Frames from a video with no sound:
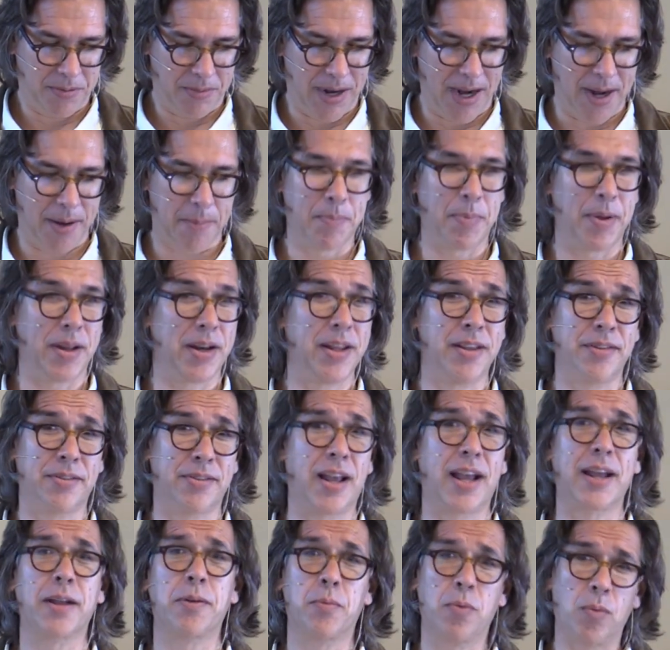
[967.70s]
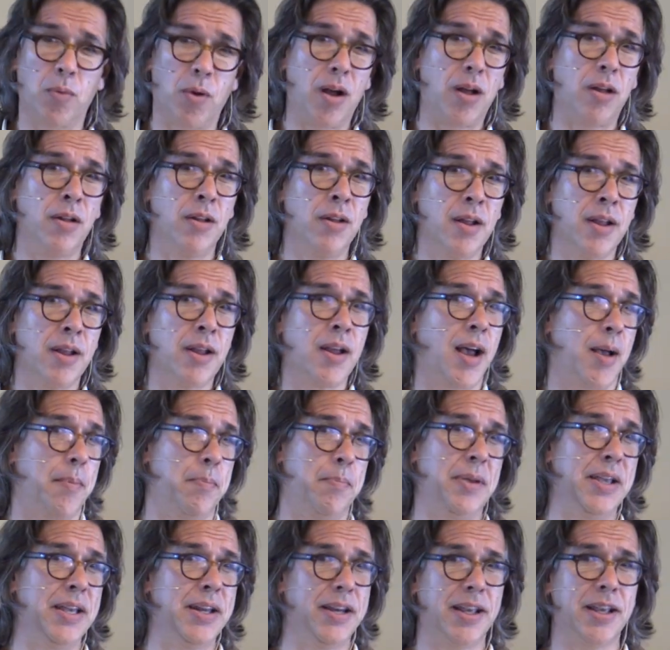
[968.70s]
right? But he's like, well, I'm
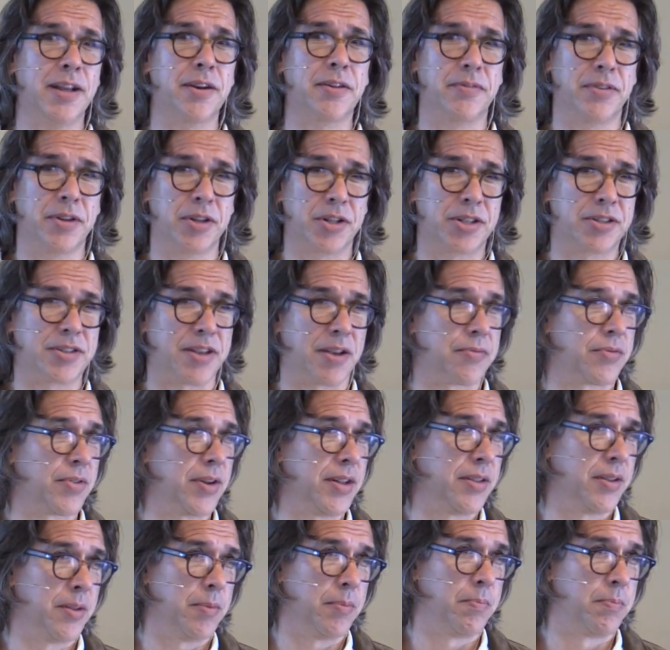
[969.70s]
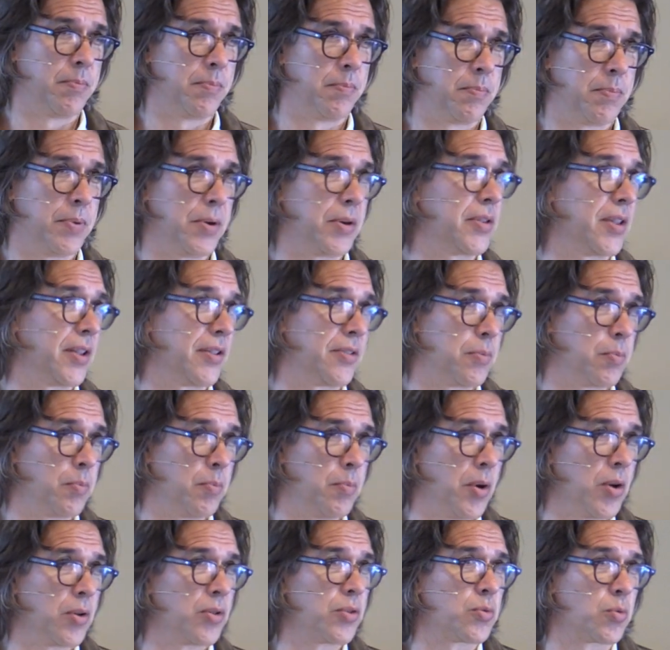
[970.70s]
being interviewed because I've written the book that's
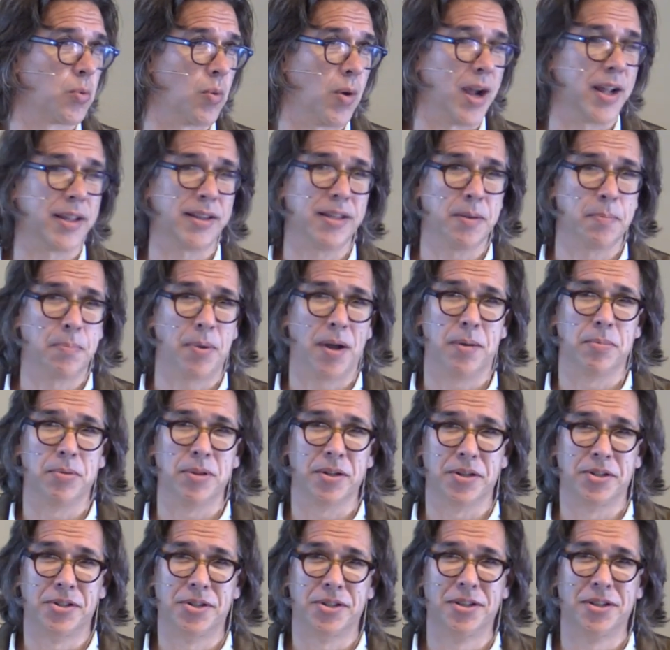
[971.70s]
most widely published,